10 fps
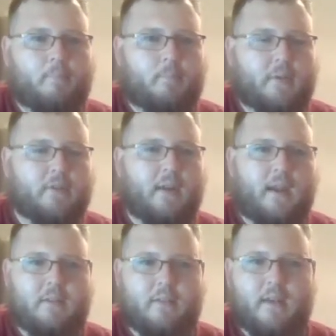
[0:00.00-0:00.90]
There's
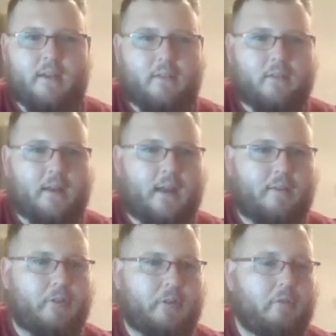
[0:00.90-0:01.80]
guys in Texas that
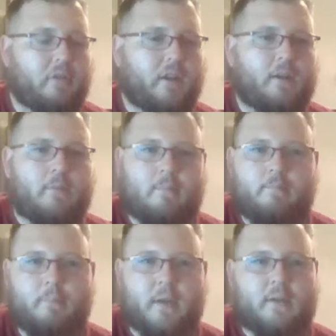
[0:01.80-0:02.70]
never leave the state
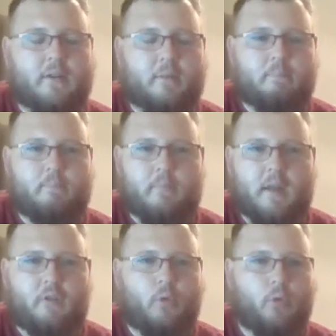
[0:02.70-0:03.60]
because they
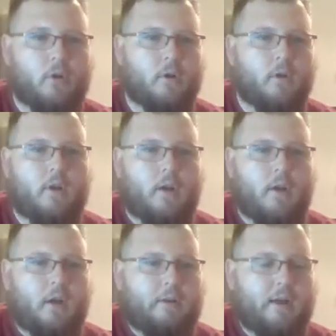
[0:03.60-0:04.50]
can tour
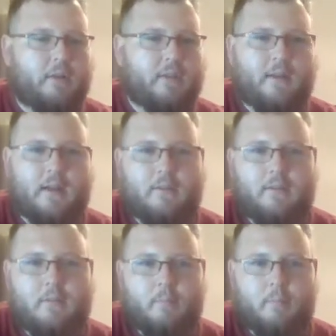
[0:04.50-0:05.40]
around the state of
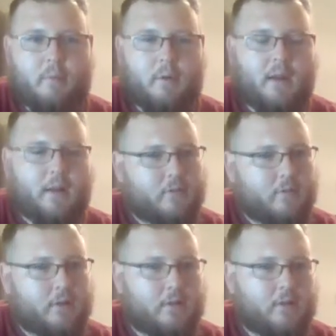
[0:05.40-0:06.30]
Texas, put out
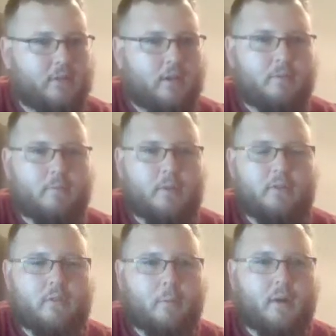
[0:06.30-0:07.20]
just enough
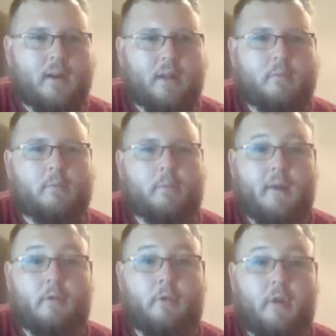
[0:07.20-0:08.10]
music, or putting
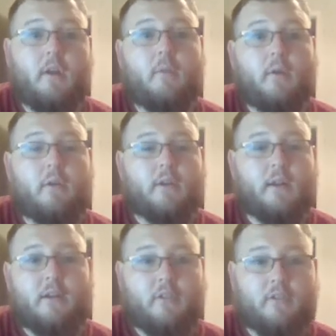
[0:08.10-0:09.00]
out really good music,
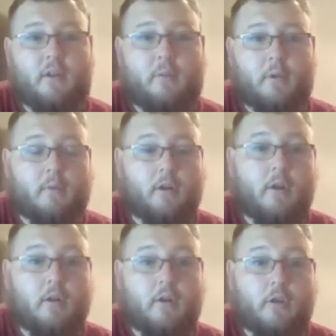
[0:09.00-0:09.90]
not just enough music,
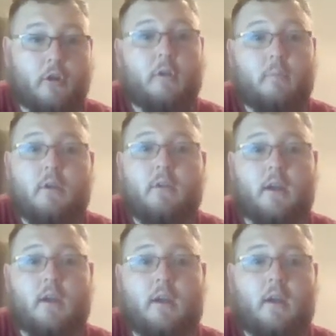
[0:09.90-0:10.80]
good
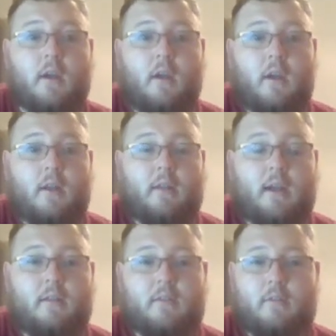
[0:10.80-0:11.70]
music
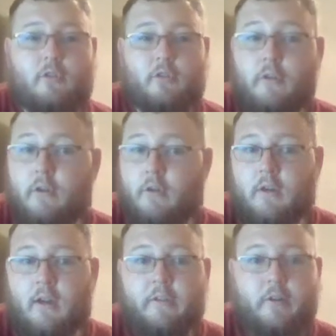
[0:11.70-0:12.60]
that's true to
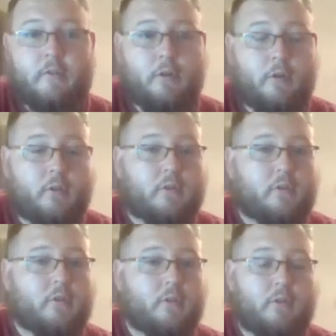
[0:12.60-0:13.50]
country roots,
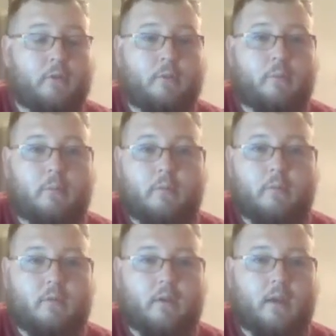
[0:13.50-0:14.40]
true
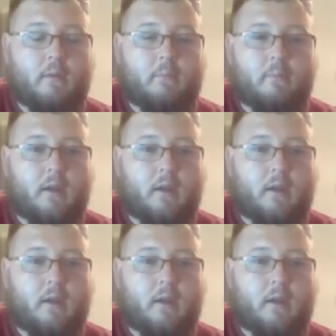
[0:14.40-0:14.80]
to,